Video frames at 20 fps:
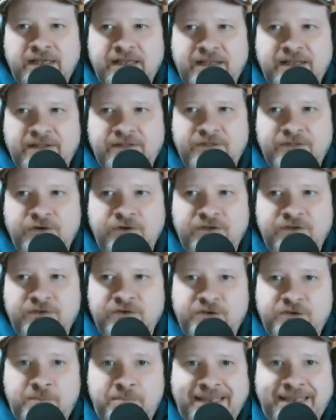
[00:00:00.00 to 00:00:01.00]

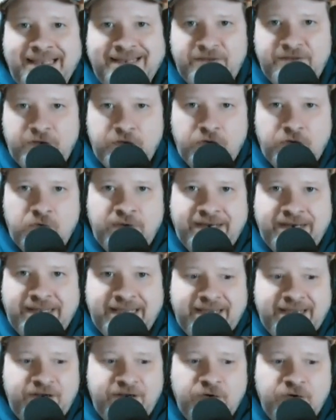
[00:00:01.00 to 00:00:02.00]
There's a plateau, and
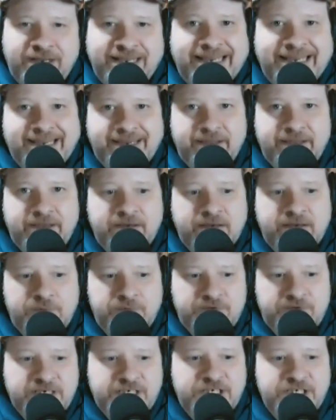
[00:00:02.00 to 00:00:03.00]
I had already hit it. I
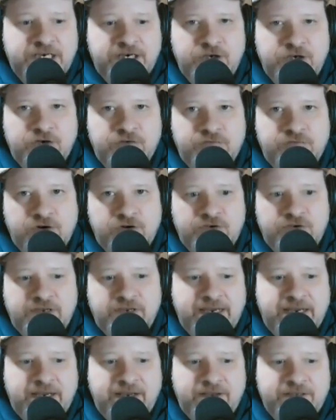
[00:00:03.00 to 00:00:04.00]
was teaching at a
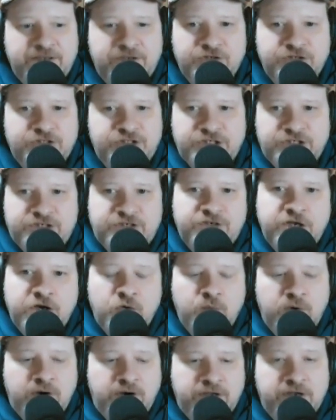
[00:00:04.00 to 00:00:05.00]
university, and there's just
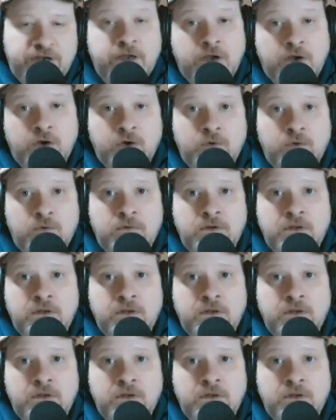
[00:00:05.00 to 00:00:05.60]
nowhere to go